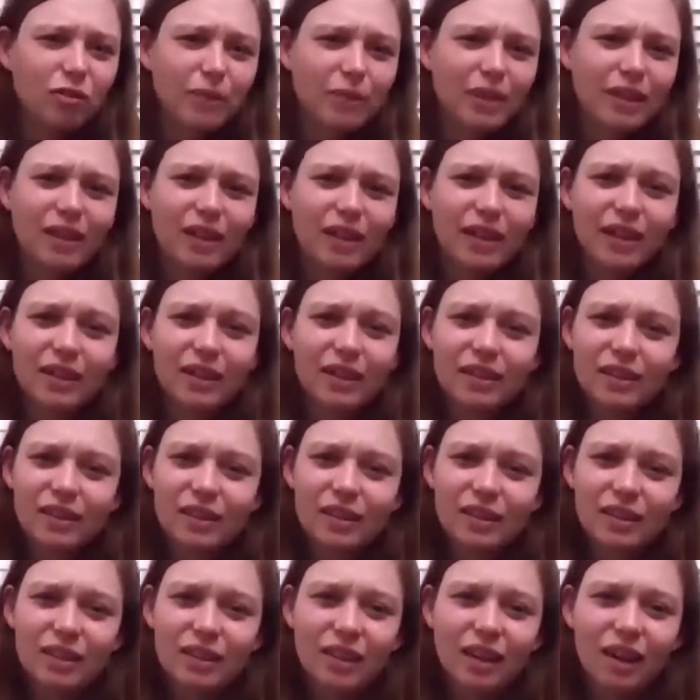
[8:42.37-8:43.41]
of me
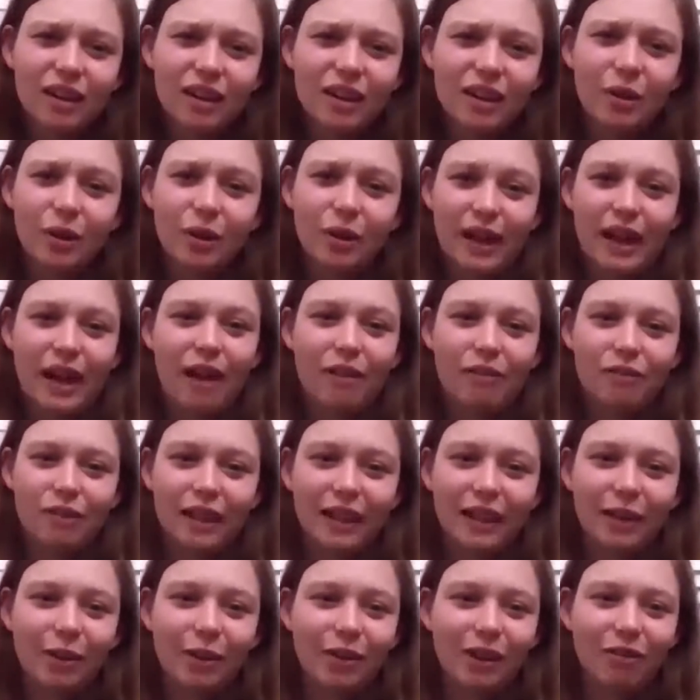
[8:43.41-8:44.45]
like a year and a half
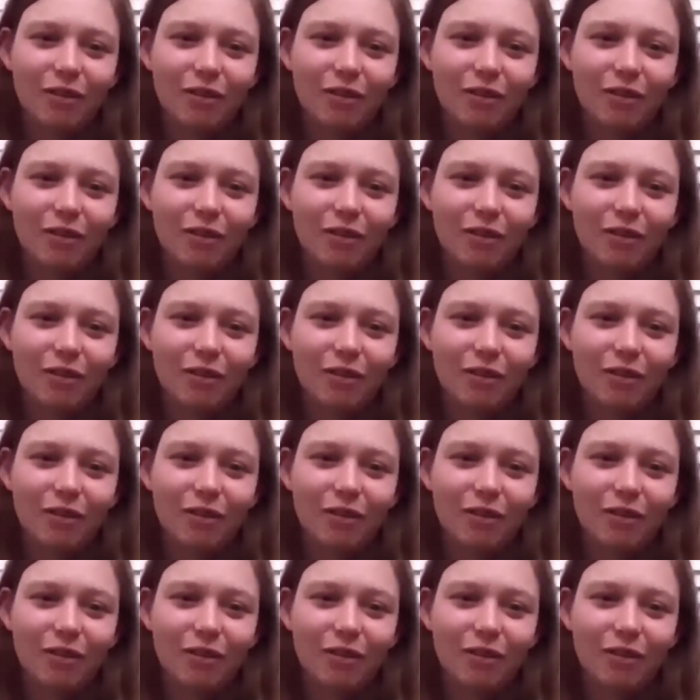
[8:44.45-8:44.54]
later.